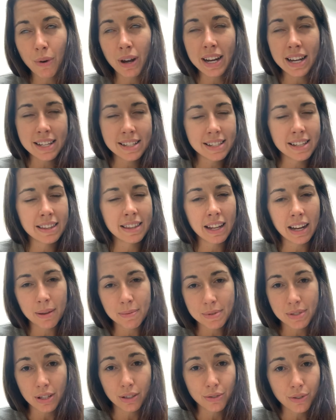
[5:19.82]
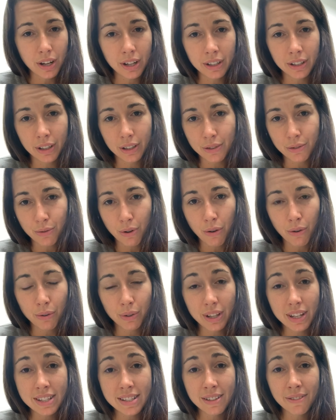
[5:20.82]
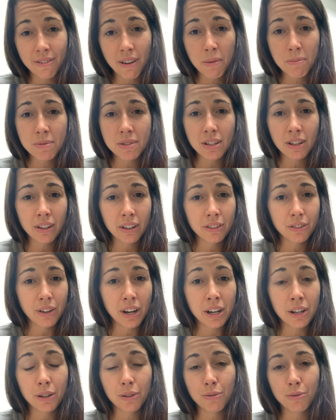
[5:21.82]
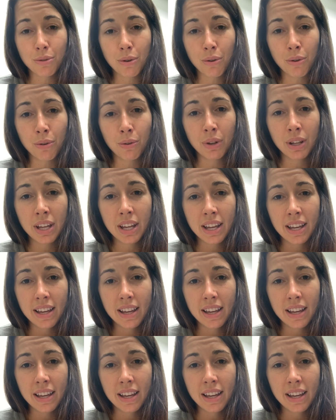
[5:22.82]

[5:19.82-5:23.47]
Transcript: is it that I'm still trying to control? Because if I'm still trying to control